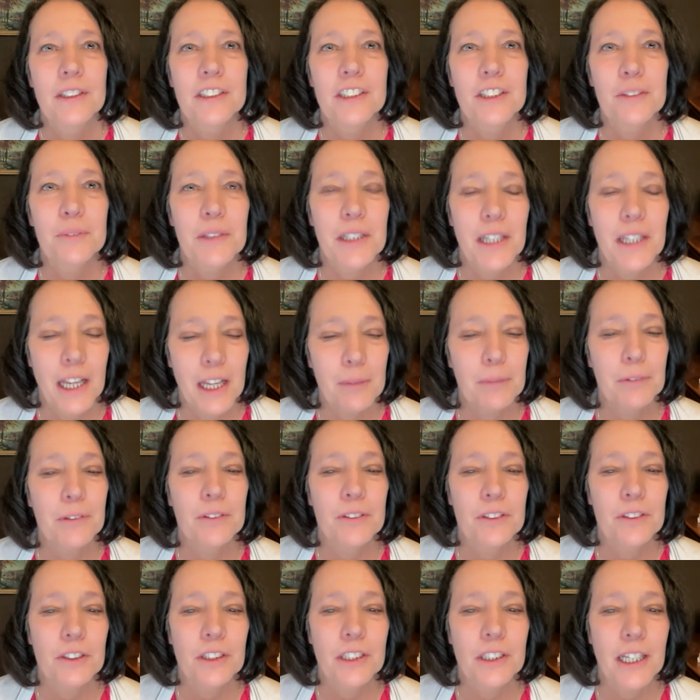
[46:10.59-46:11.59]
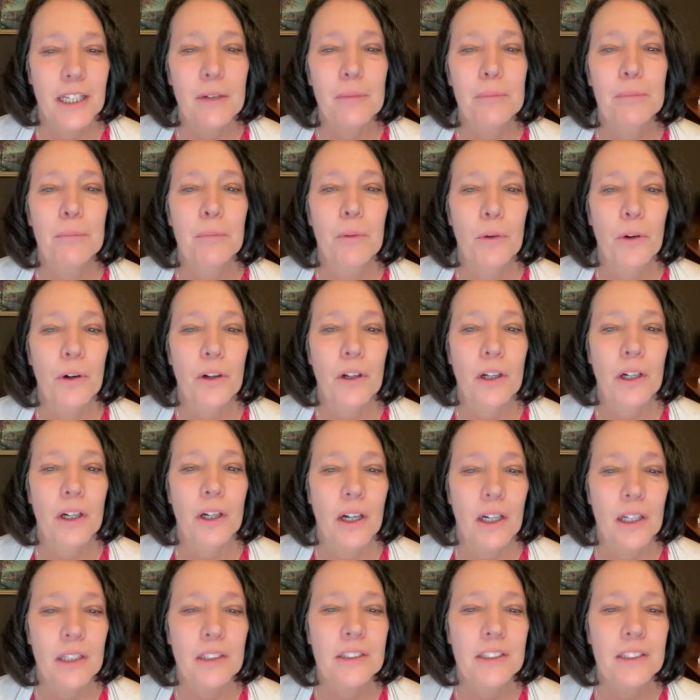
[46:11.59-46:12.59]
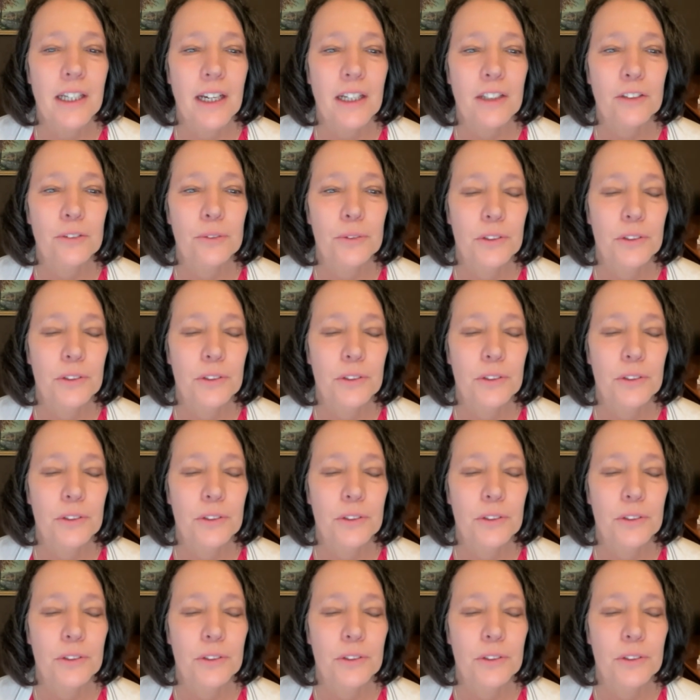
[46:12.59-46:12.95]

to be able to get more contact